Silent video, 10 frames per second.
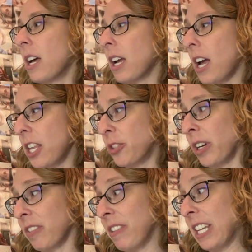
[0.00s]

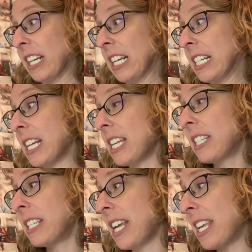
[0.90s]
Construct validity. Does
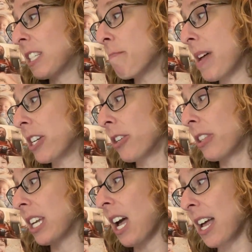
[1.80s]
the test measure
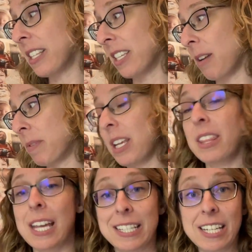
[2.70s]
the concept
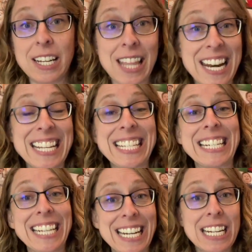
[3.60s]
that it's
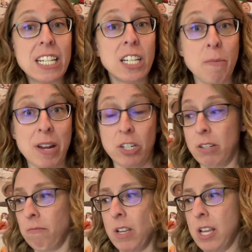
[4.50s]
intended to measure?
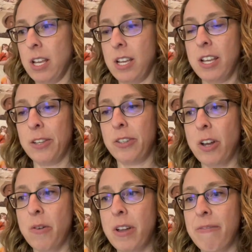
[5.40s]

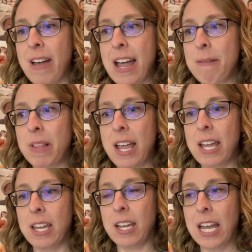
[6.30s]
So if I'm
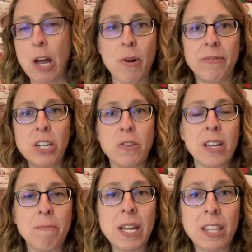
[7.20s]
like, how often do you
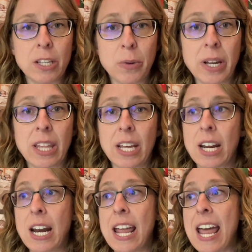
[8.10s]
get pee in the toilet?
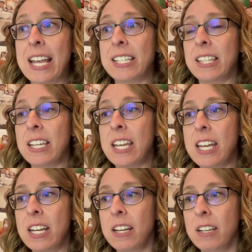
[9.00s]
And I ask the
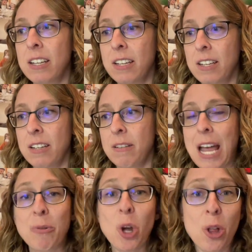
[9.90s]
kid,
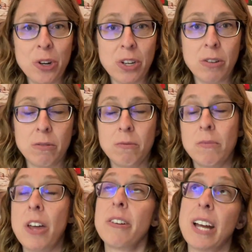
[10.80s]
how tall are you?
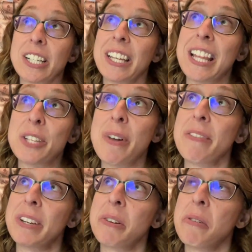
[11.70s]
Although actually that's
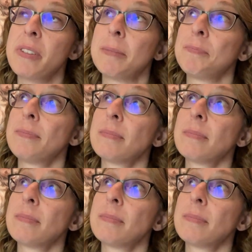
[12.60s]
relevant. Hold on.